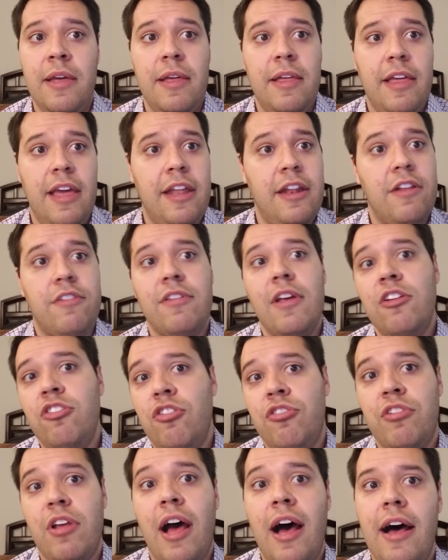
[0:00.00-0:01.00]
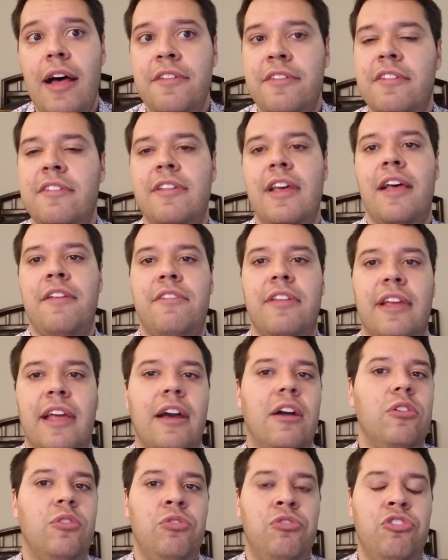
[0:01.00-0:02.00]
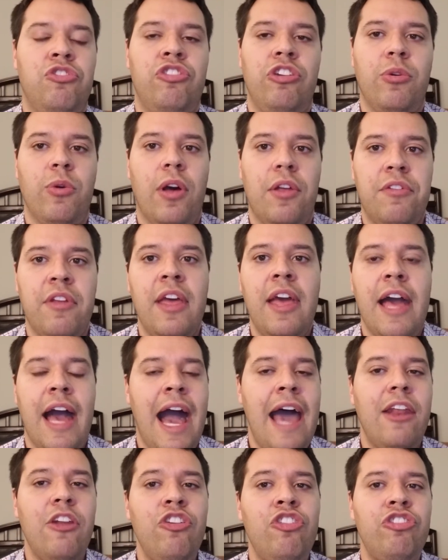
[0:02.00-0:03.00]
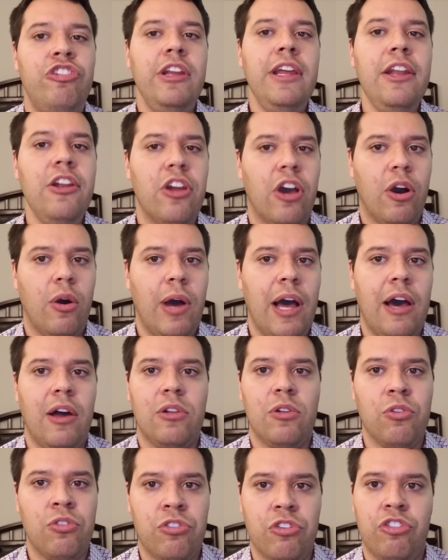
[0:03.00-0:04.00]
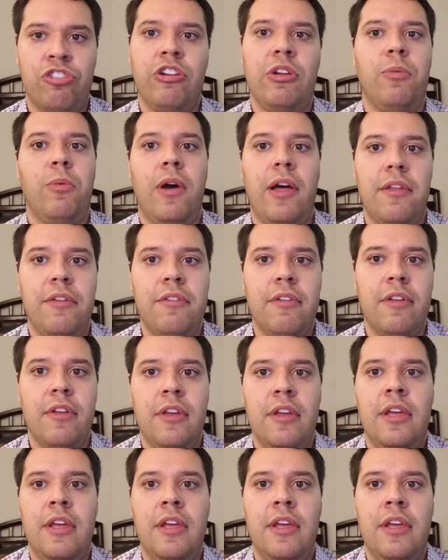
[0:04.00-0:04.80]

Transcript: And it's not just us assessing how lucid she was. How does she know how lucid she was?